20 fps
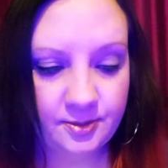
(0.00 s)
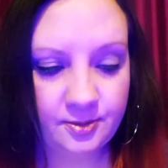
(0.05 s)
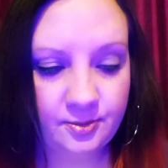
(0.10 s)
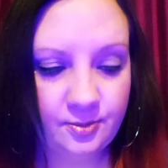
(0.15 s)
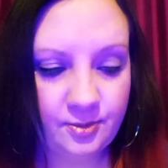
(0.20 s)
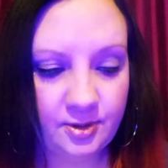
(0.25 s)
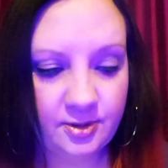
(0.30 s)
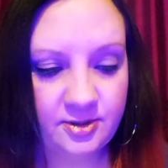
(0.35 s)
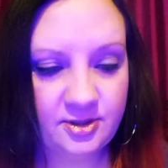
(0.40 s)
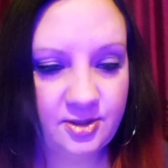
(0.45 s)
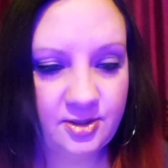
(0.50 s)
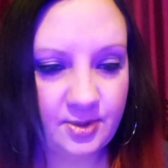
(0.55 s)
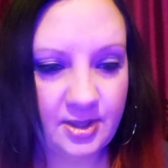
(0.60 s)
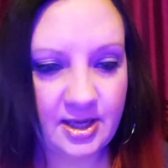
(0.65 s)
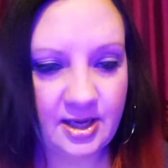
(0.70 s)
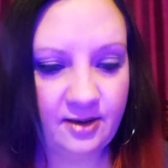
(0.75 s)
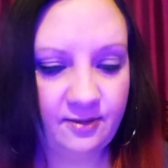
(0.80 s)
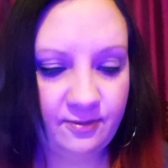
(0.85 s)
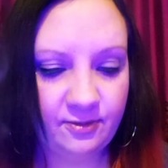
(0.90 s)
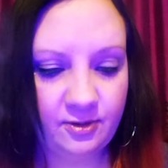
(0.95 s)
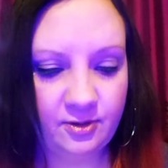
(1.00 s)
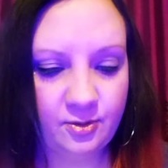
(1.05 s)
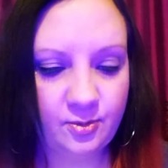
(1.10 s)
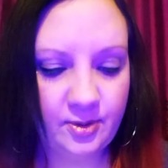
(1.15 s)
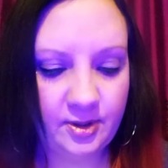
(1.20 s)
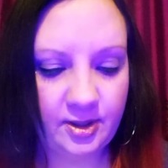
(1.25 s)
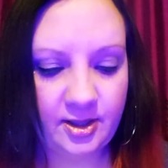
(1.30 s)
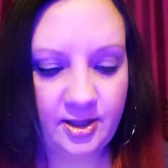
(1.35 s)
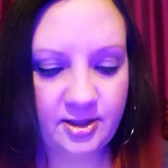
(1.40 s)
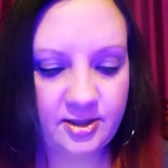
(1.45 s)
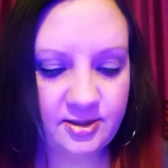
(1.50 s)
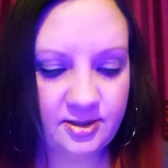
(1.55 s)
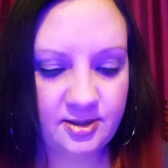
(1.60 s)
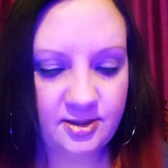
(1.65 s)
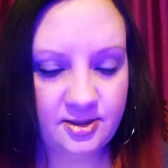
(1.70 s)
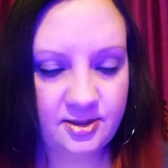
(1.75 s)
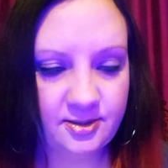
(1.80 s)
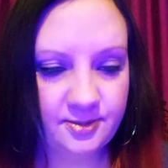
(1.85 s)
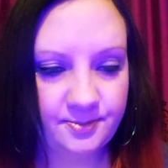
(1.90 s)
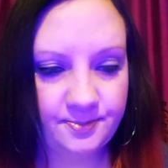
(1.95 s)
What else do we have for
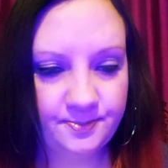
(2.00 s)
Aquarius?